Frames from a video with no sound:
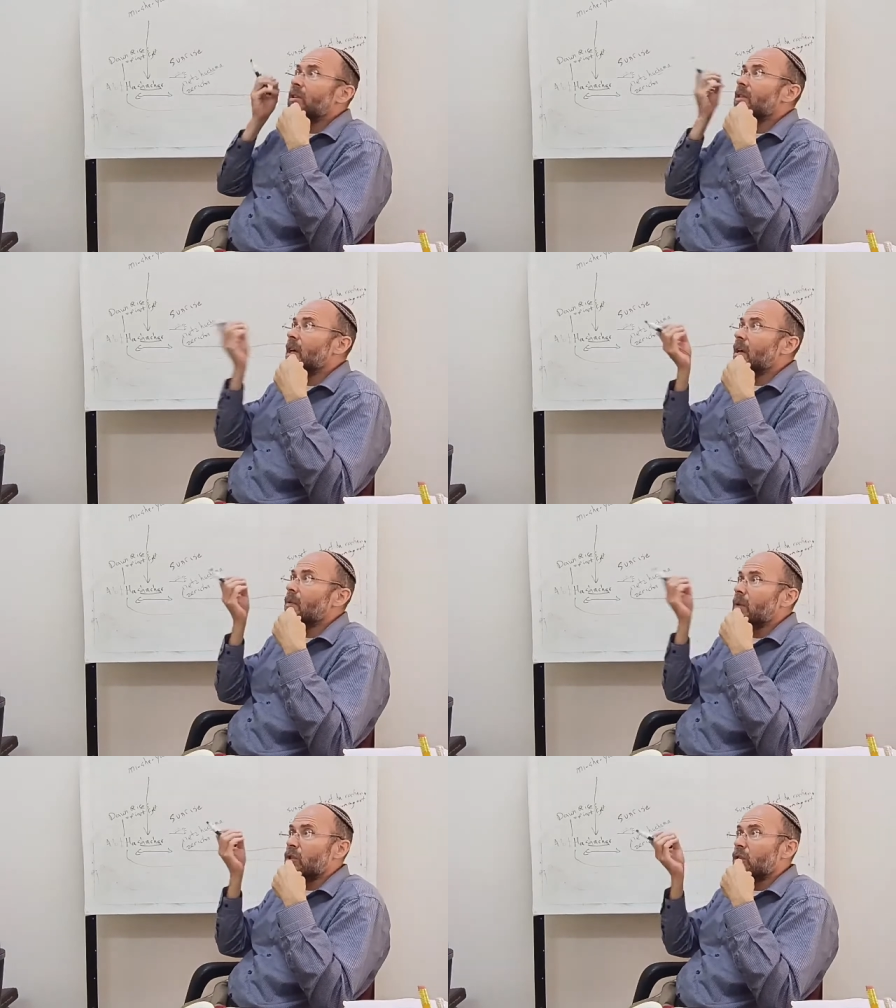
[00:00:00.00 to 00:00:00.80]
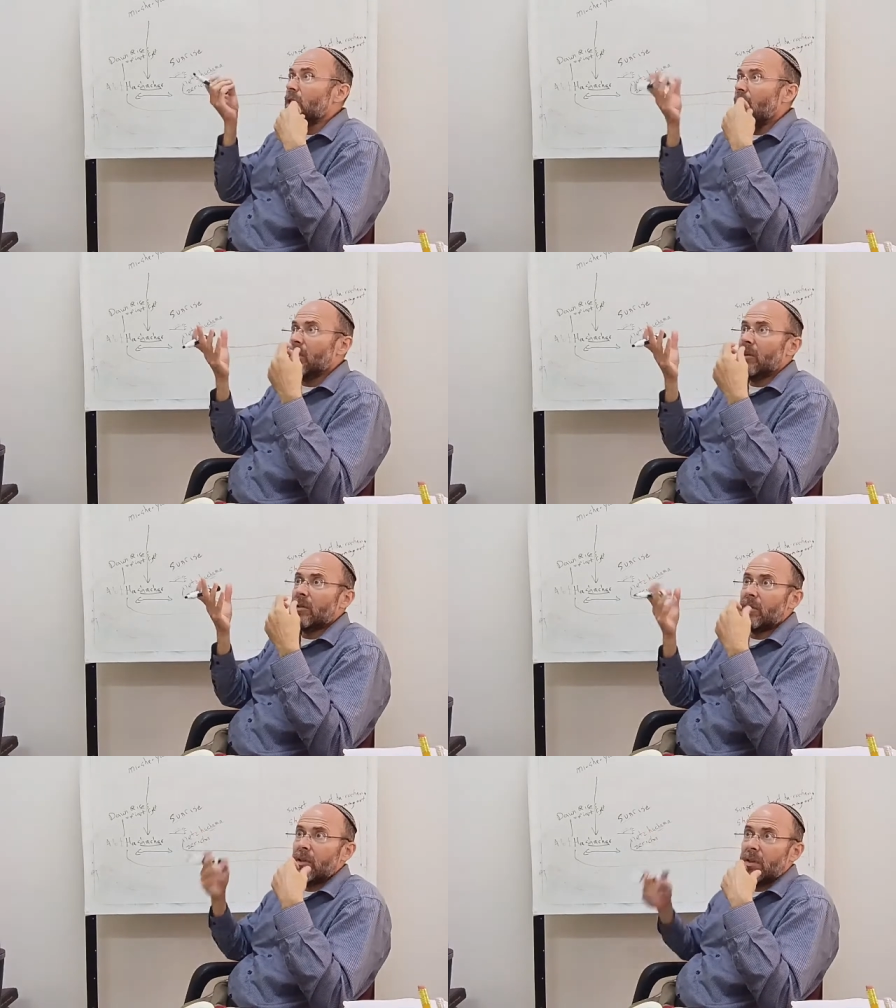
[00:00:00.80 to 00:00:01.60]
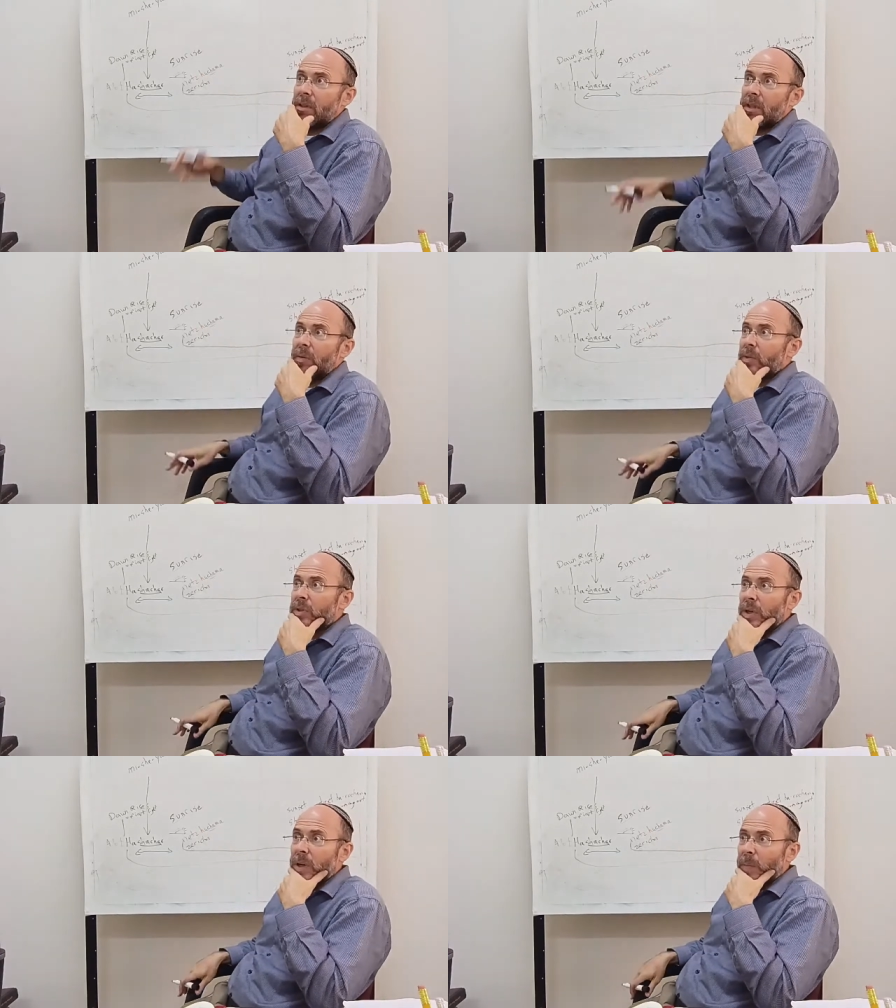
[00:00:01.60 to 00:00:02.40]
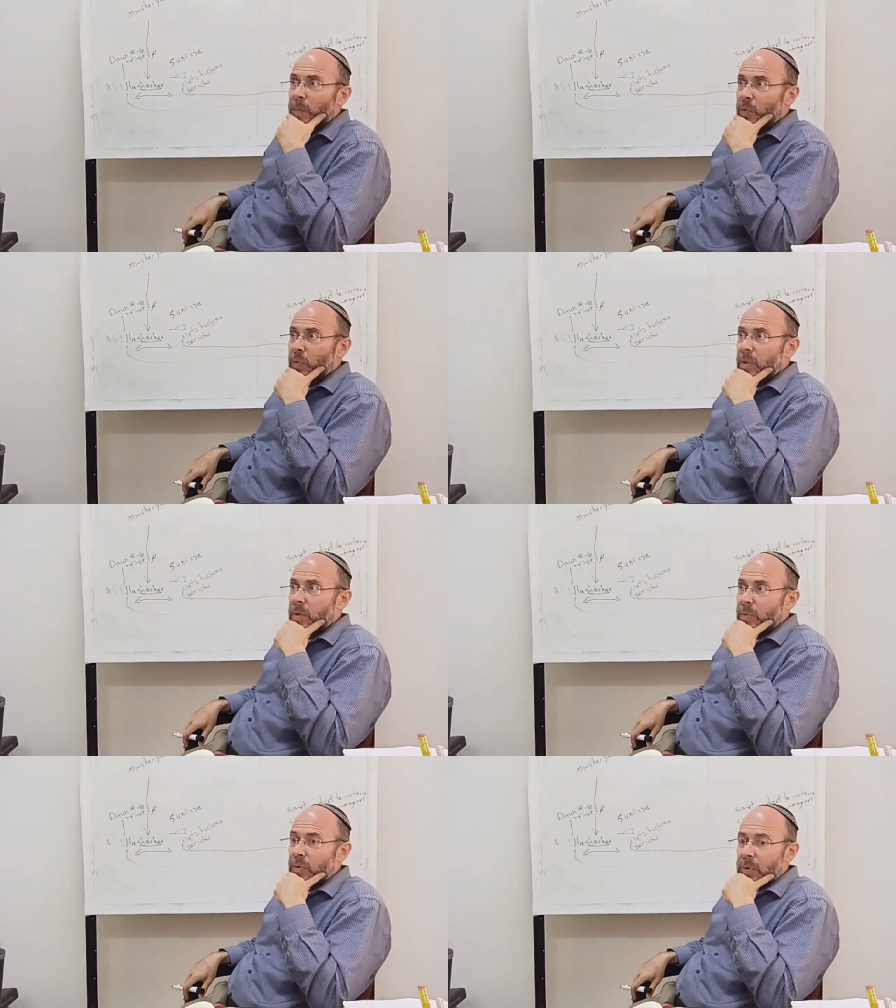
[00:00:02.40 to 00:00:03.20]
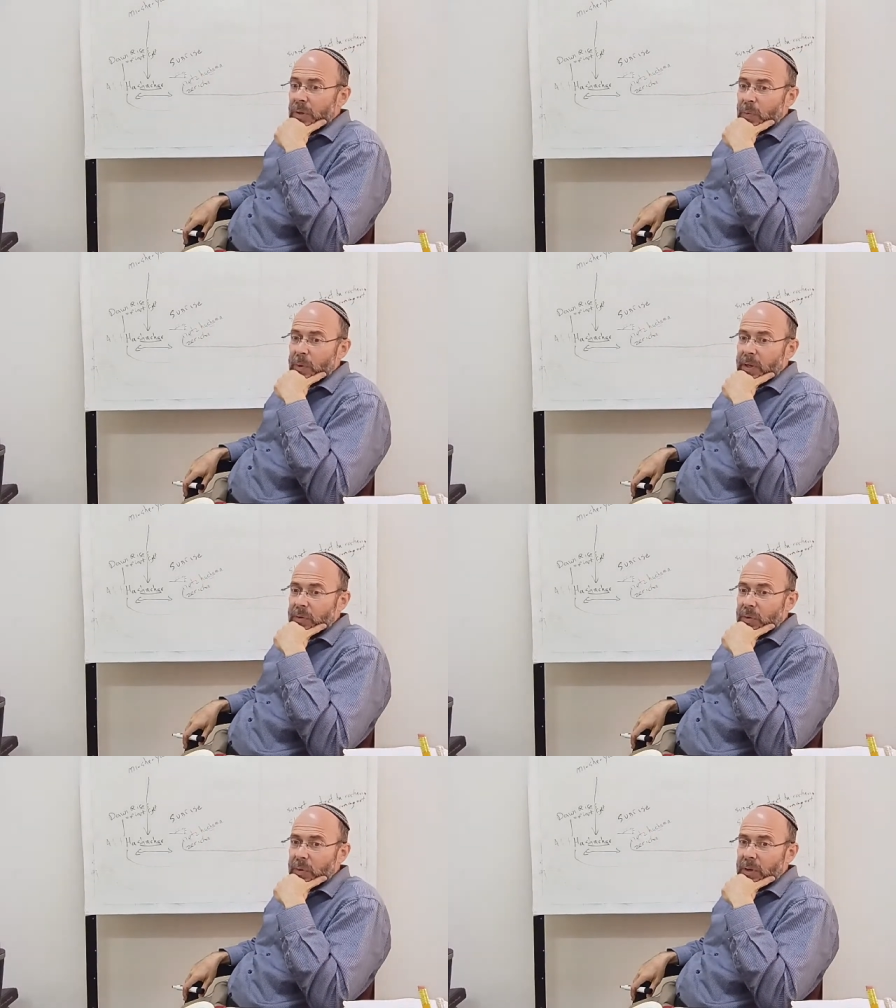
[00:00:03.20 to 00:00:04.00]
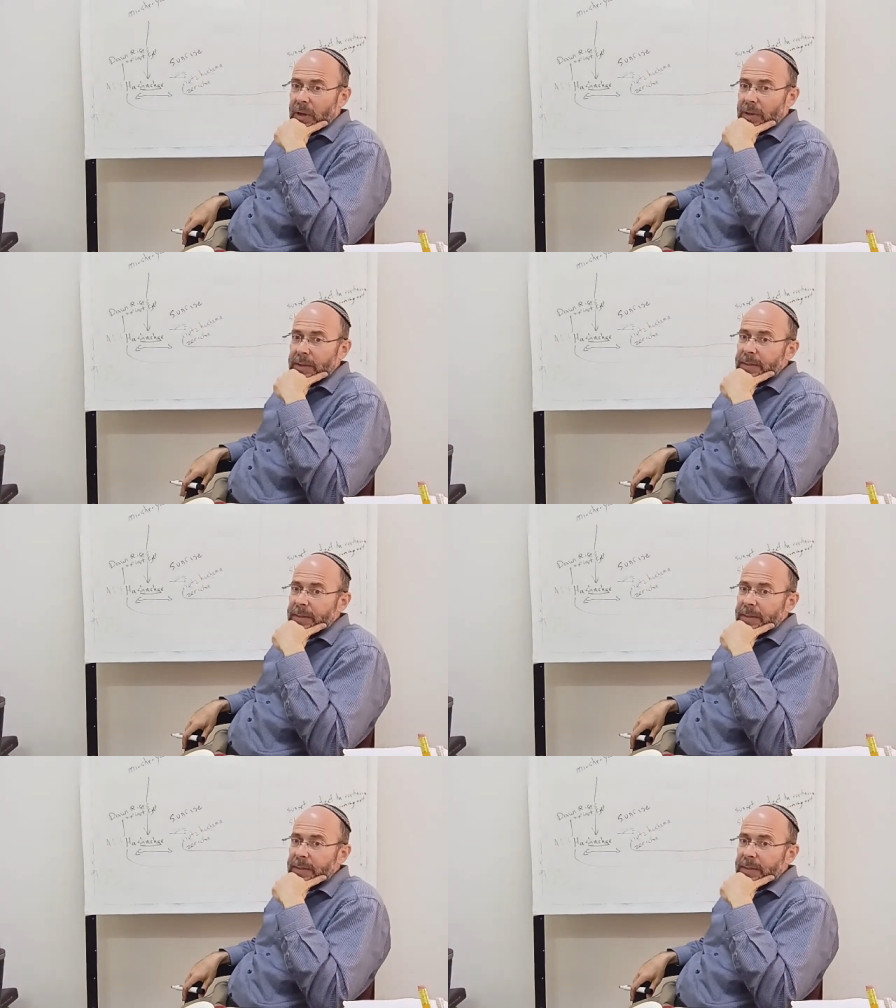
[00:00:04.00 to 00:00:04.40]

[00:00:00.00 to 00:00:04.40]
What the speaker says: distinguish colors, to distinguish between the blue and the white. Okay?